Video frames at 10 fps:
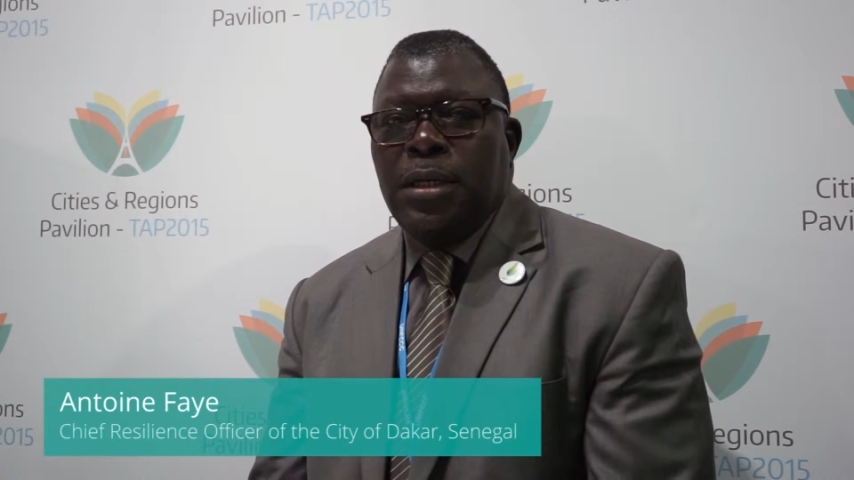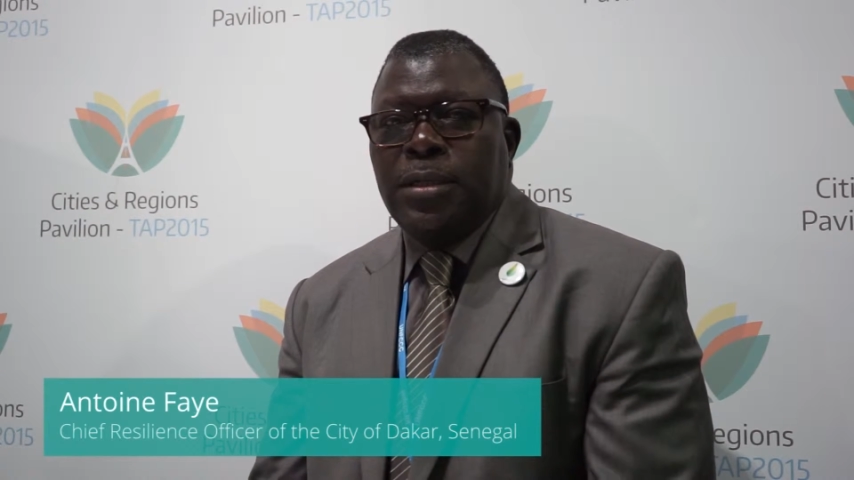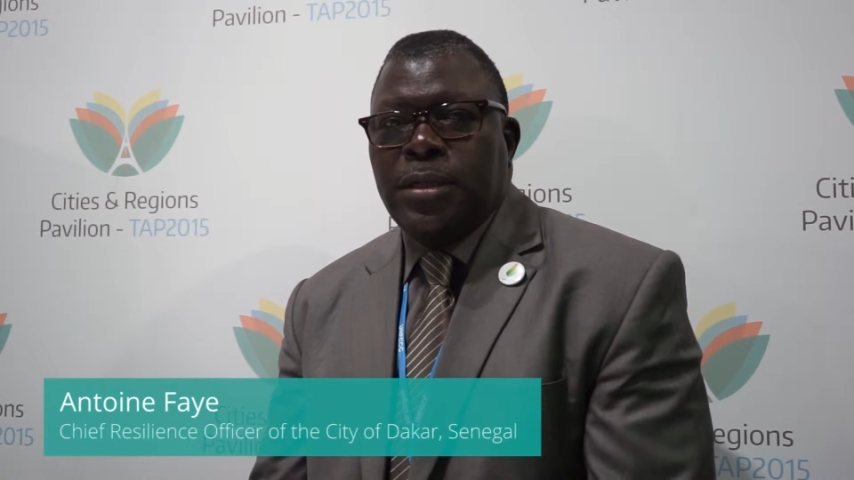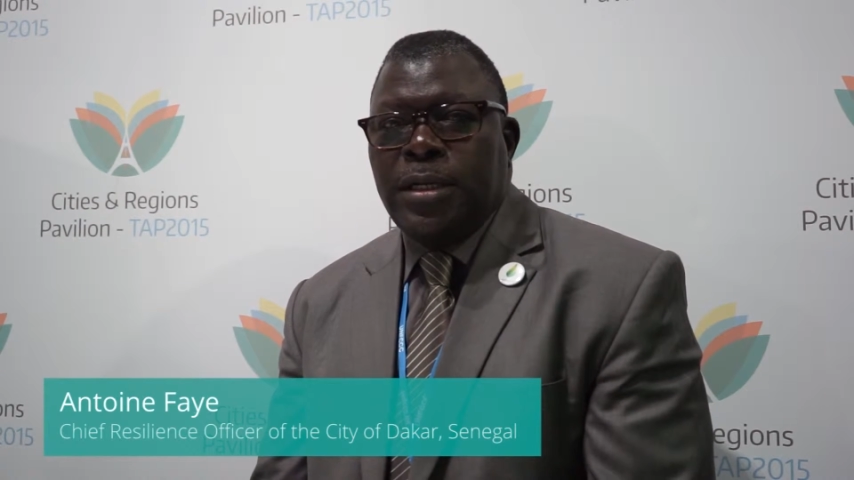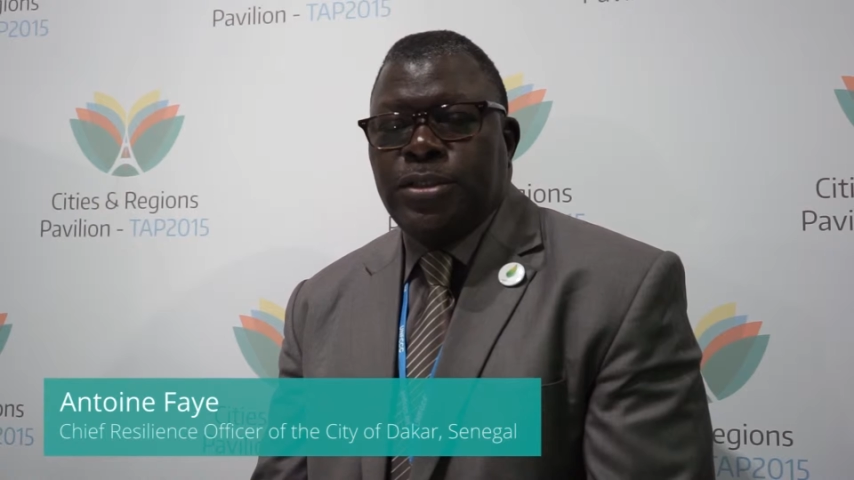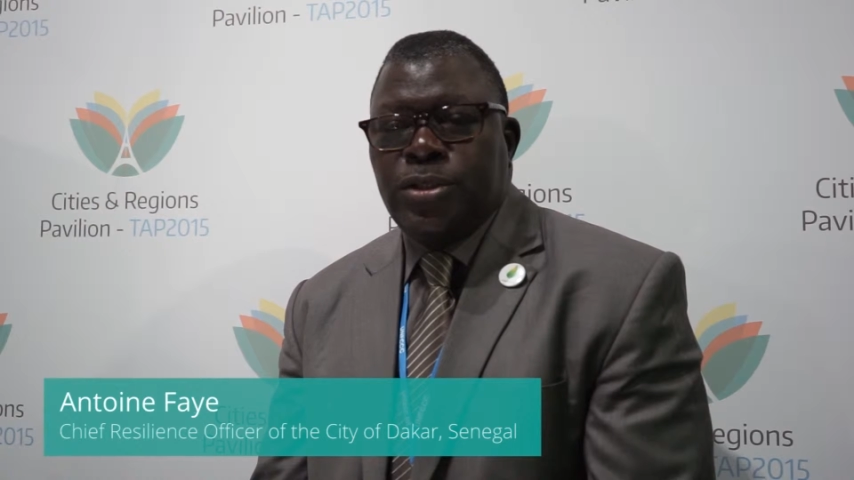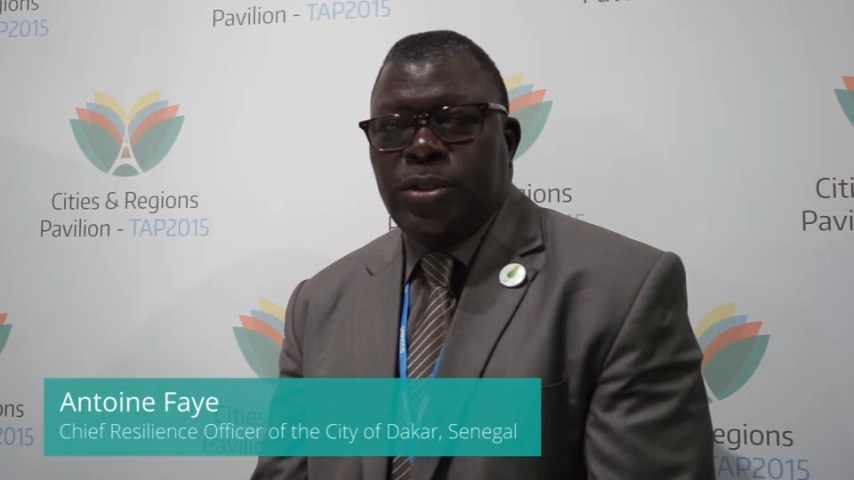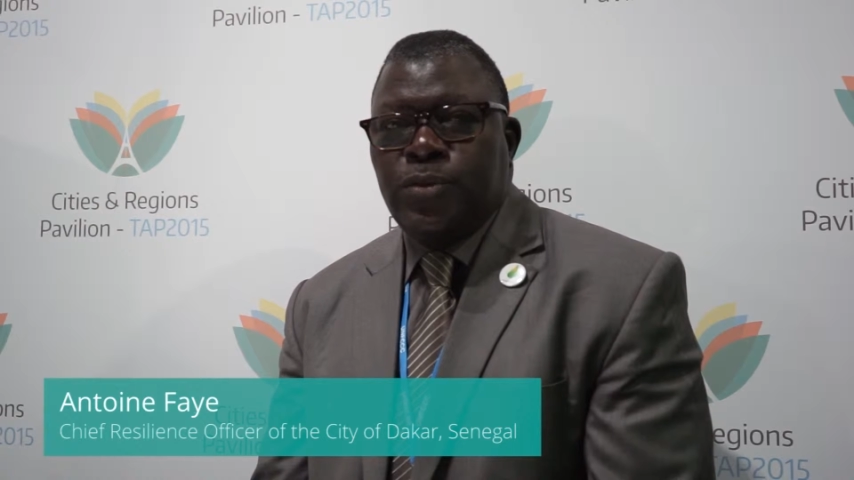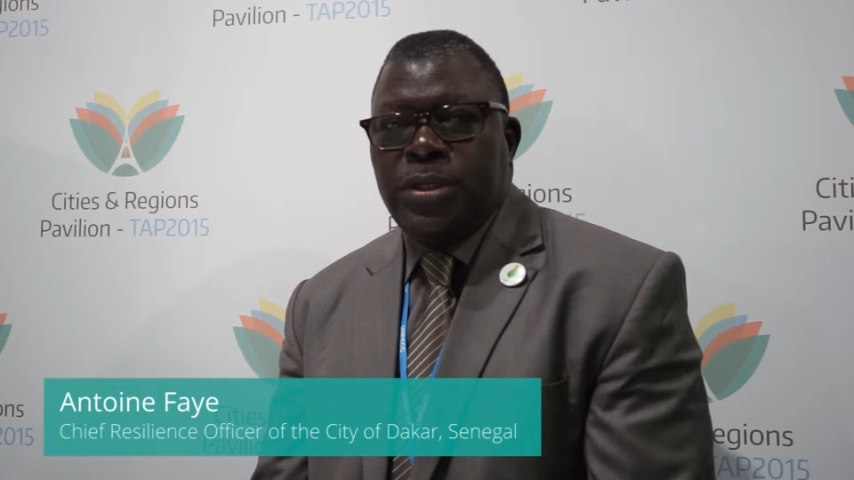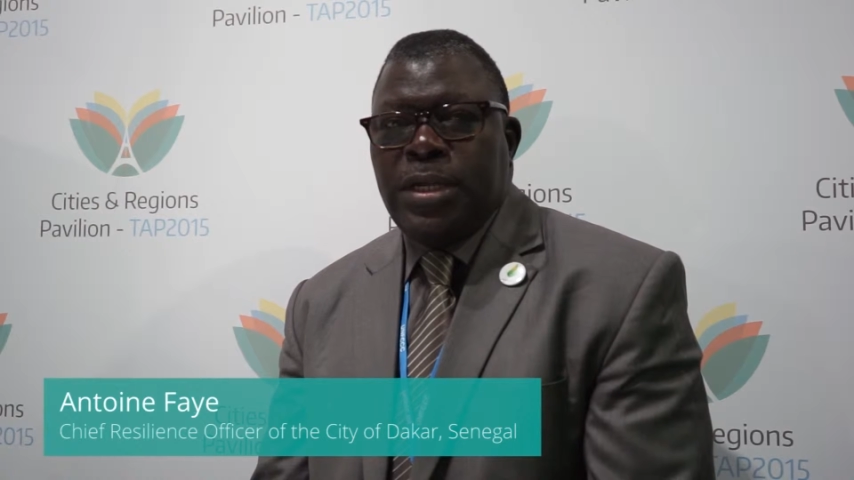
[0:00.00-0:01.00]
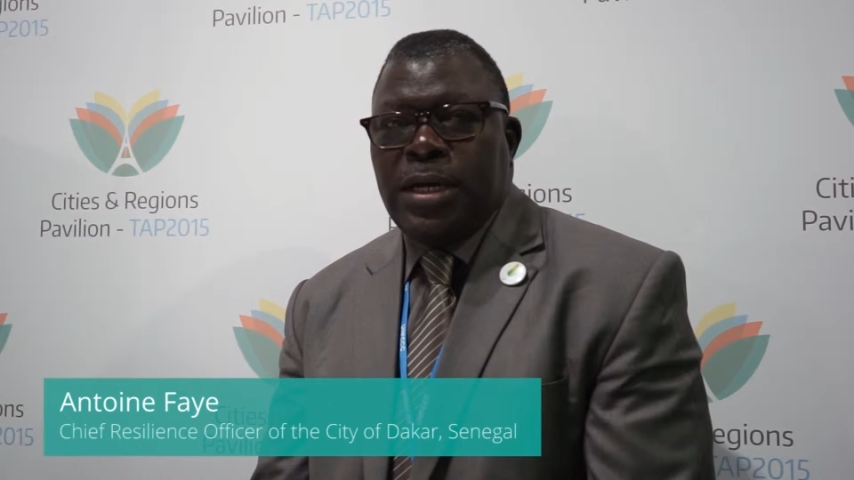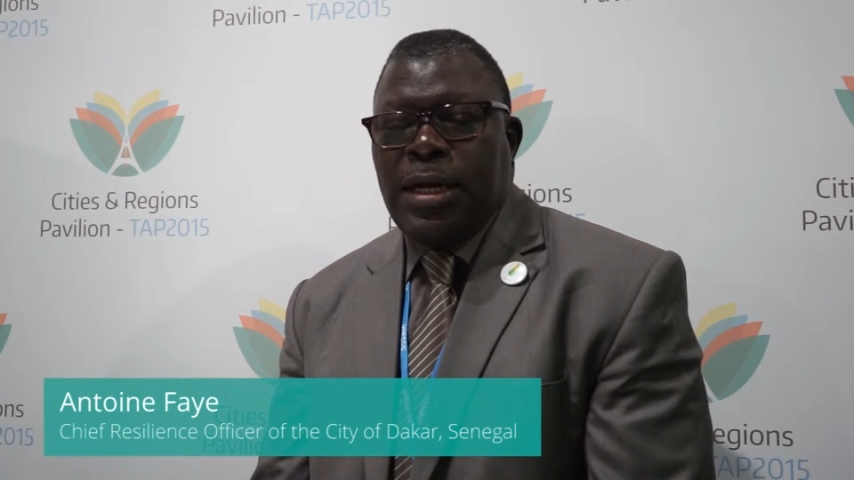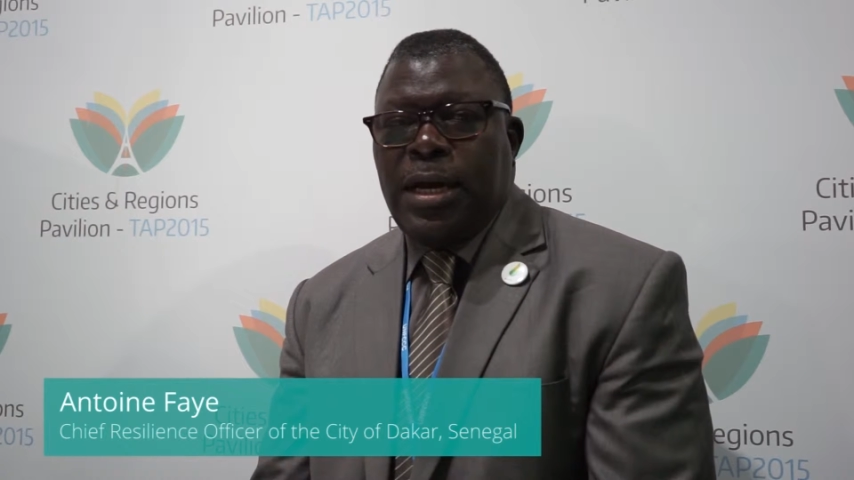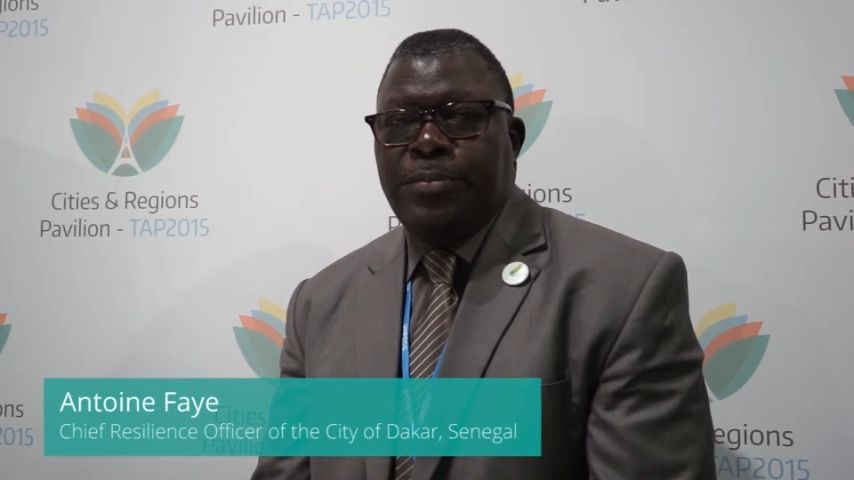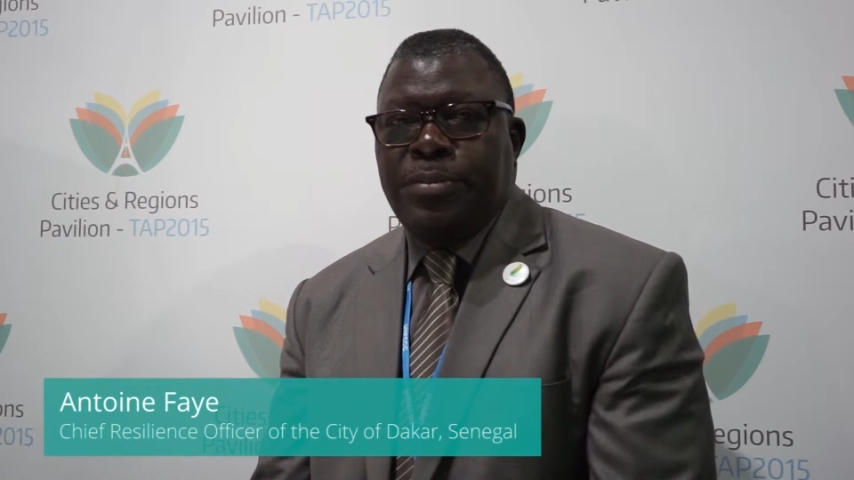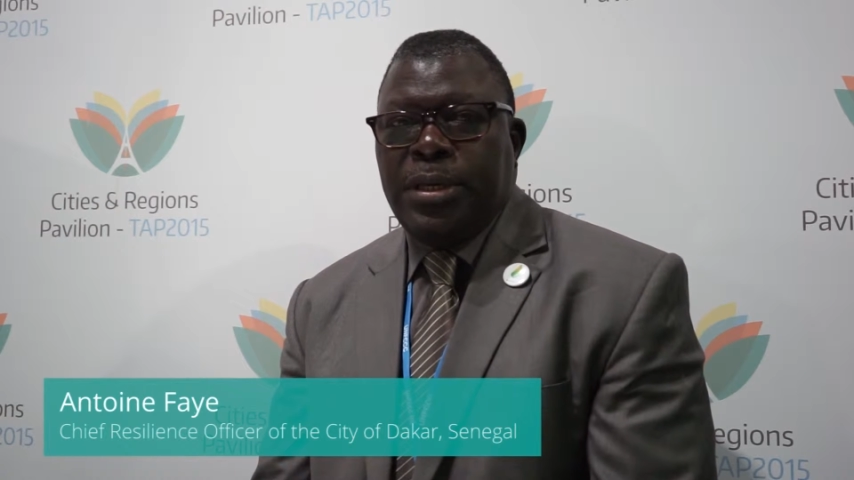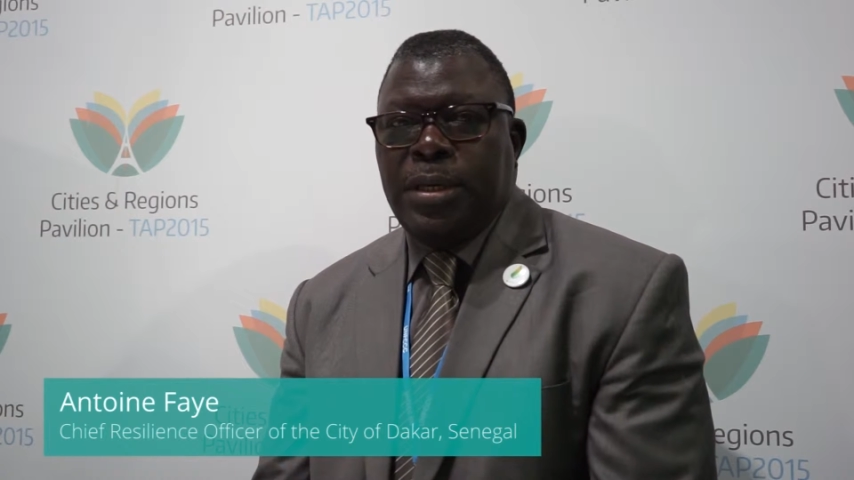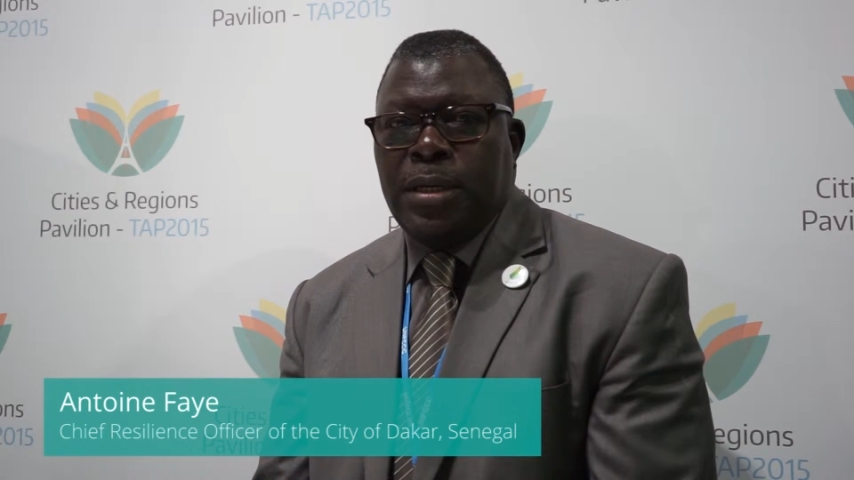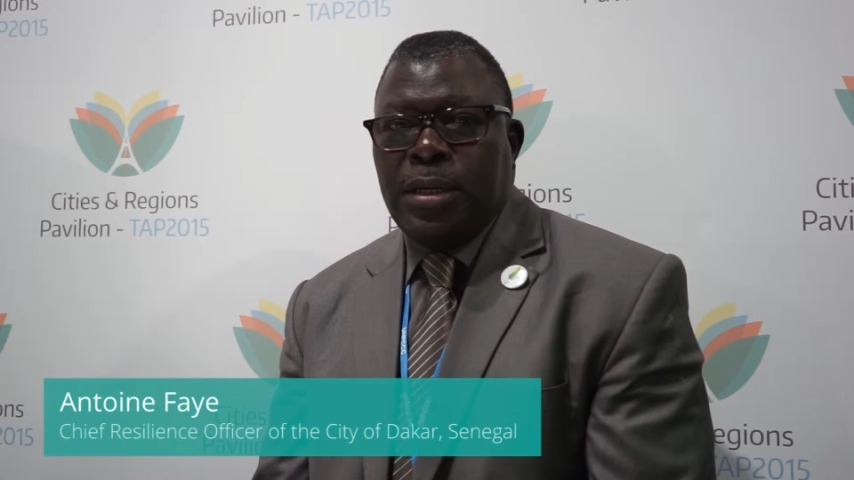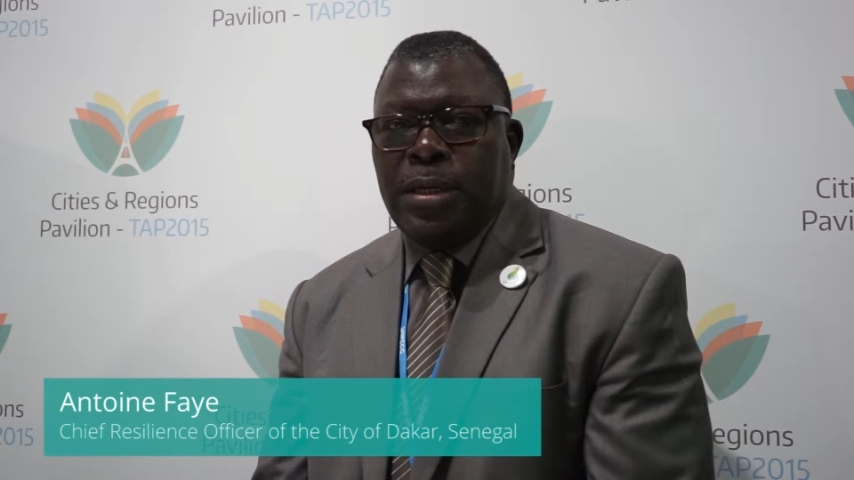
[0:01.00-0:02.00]
in relation with Dakar
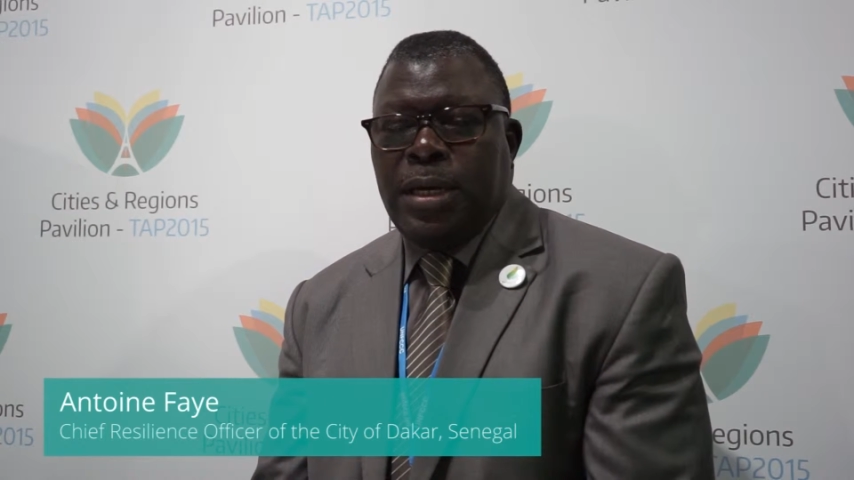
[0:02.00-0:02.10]
being